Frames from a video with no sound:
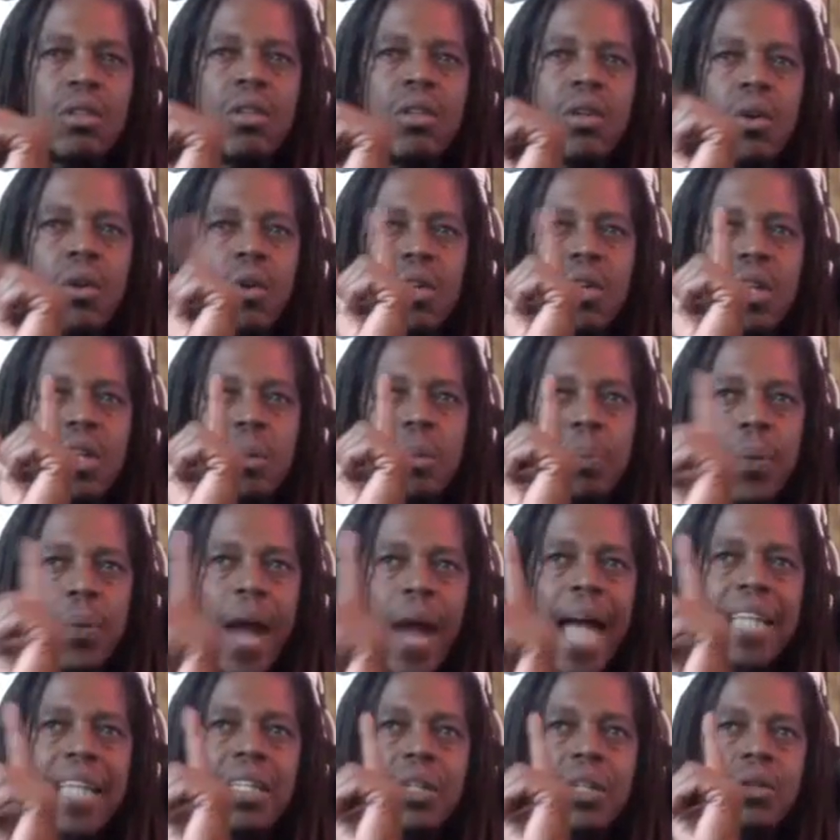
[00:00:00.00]
or the
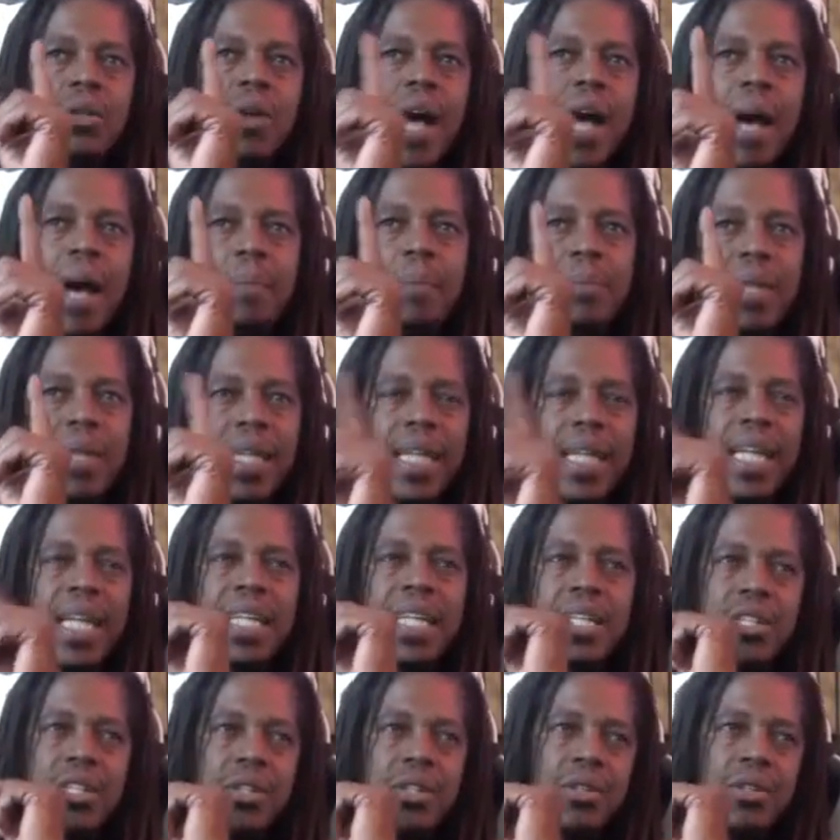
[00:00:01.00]
practical
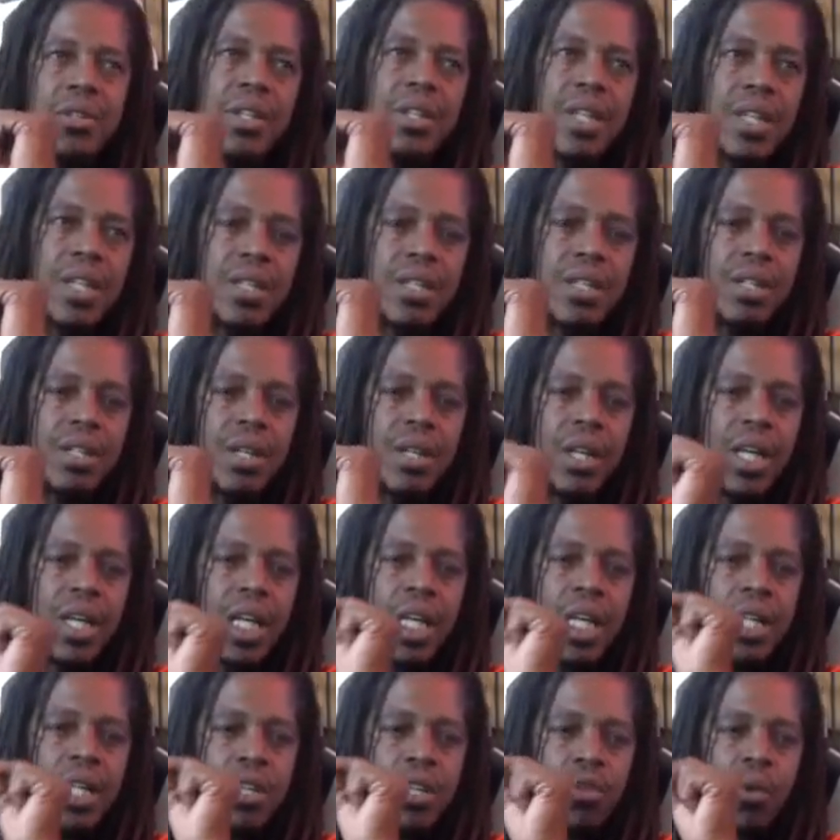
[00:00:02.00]
application to this
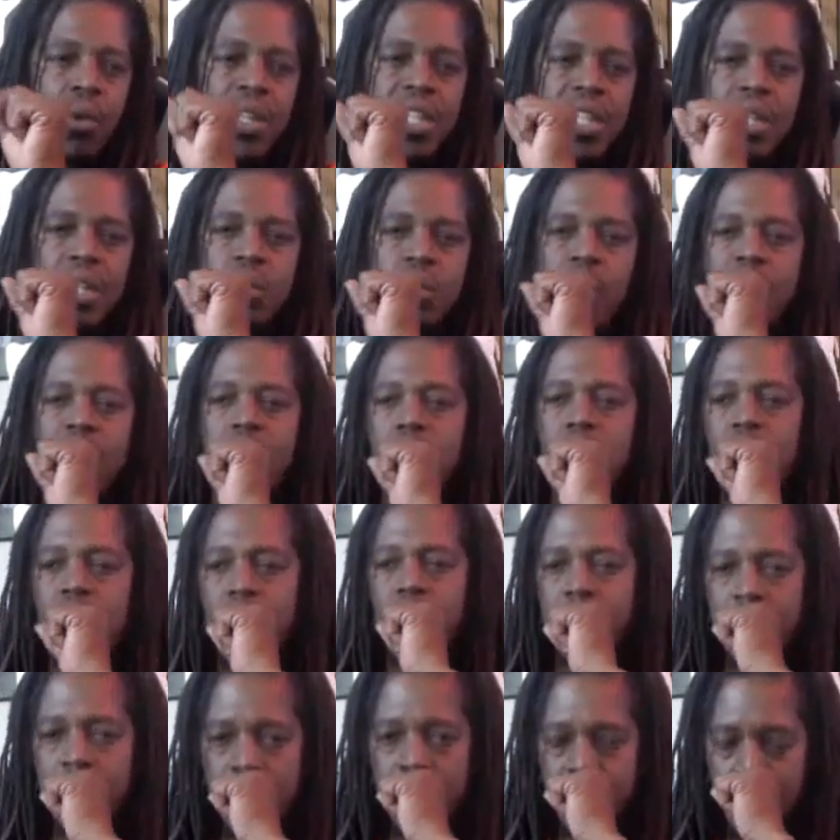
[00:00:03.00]
in 2021?